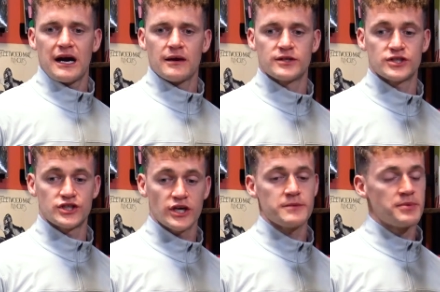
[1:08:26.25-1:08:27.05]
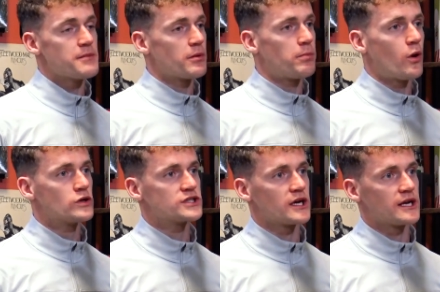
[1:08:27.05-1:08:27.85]
the shy people
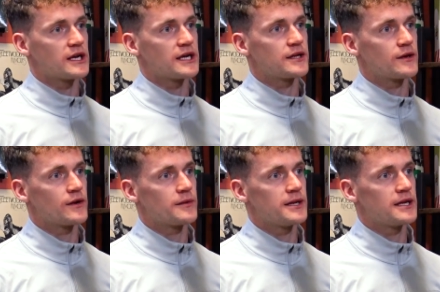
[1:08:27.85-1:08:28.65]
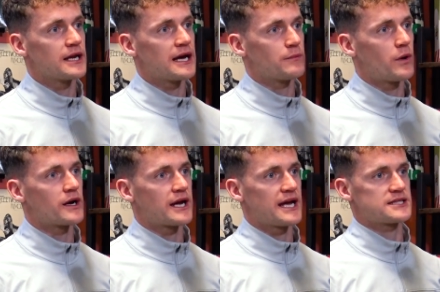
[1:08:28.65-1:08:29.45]
post on it, like you know what I mean, and
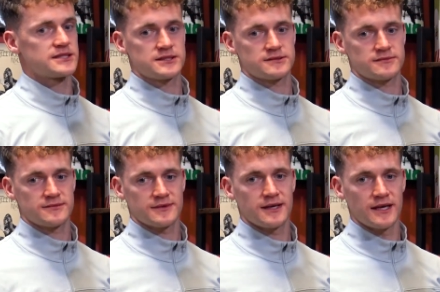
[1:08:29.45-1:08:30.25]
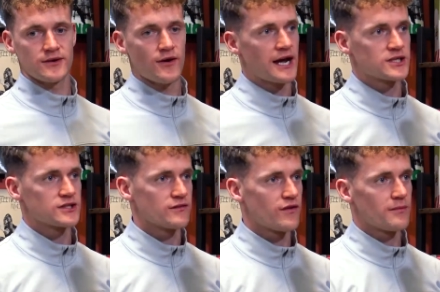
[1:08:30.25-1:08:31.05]
what gets
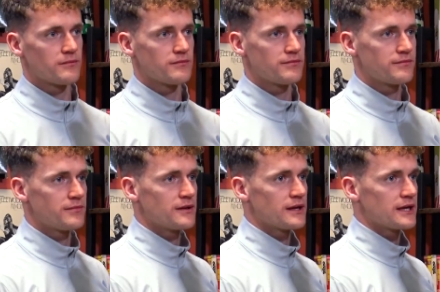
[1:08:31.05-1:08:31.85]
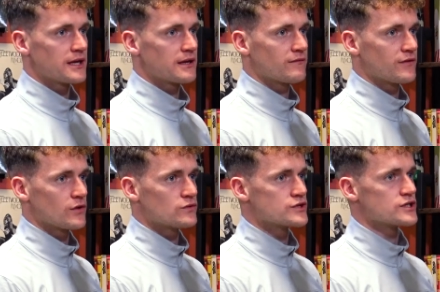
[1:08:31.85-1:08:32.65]
interaction from like
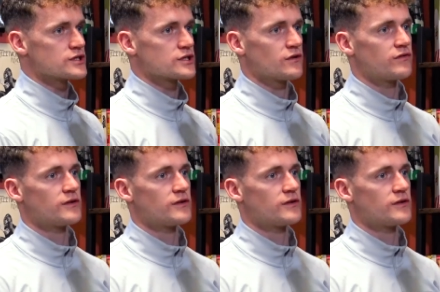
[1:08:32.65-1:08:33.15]
viewers. Yeah, because I think